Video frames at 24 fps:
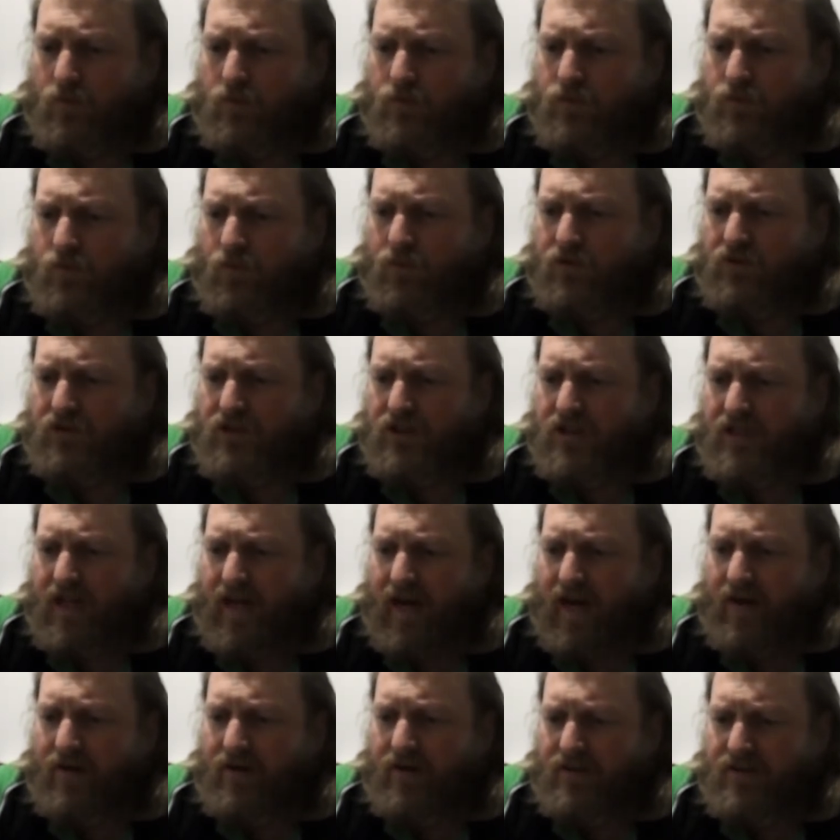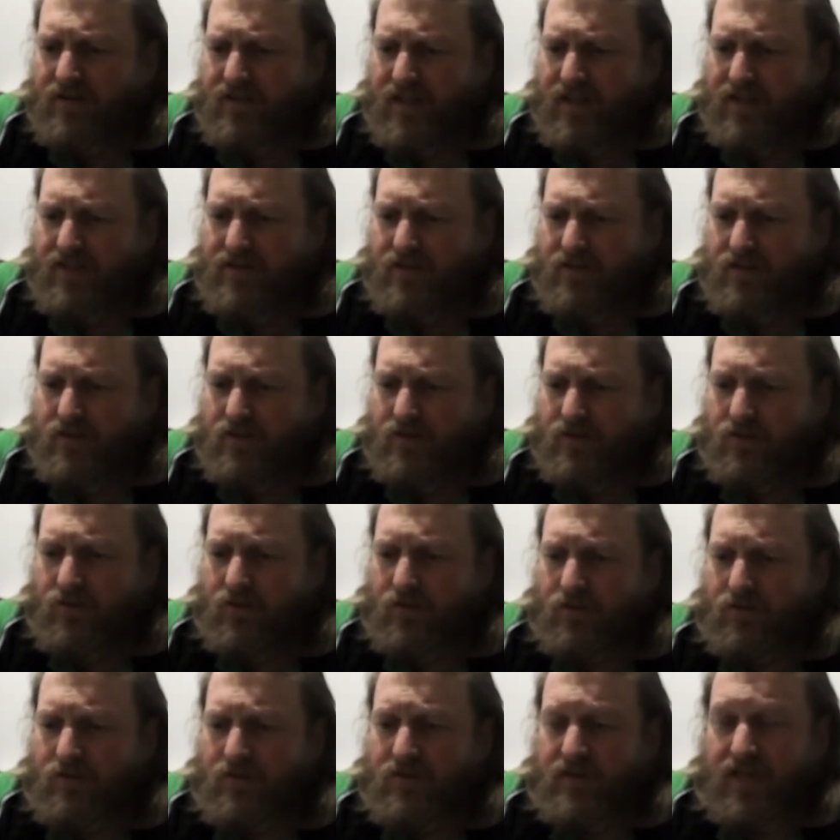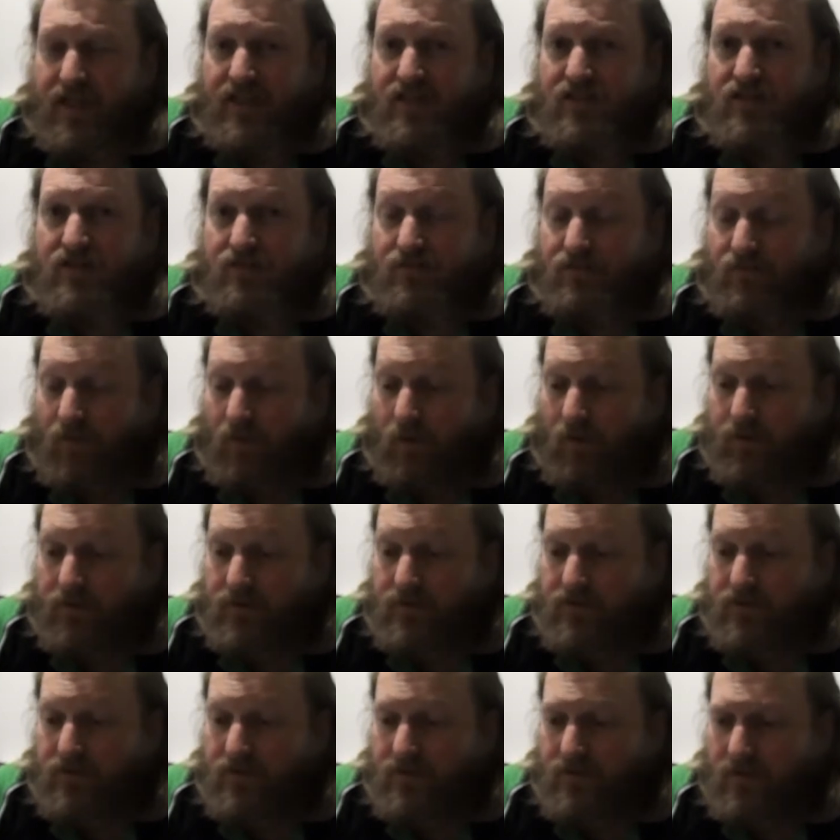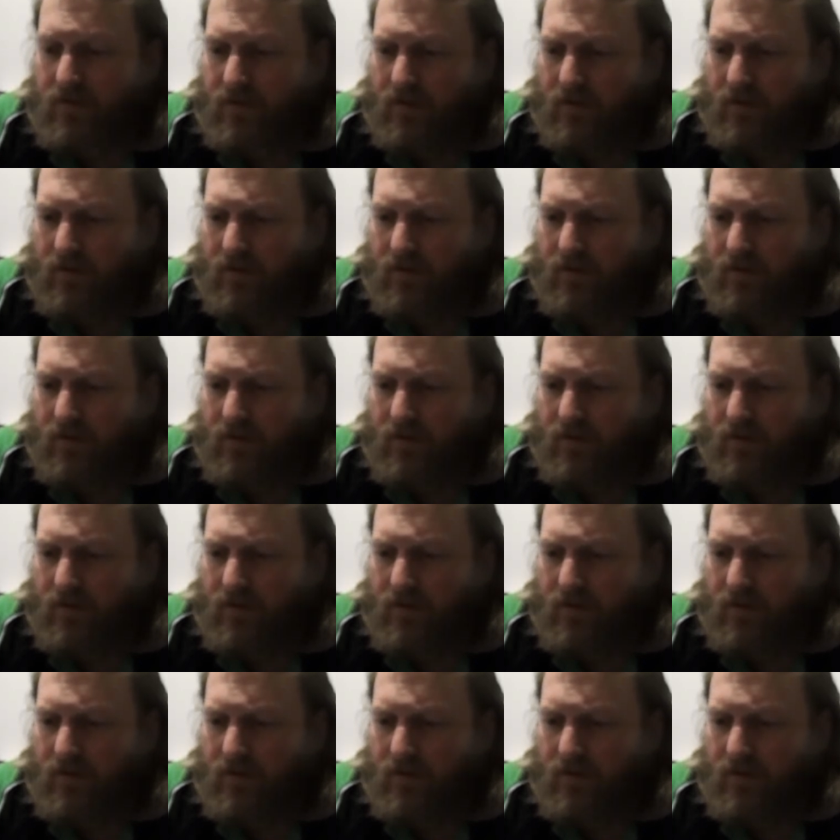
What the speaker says: arid deserts to dense forests.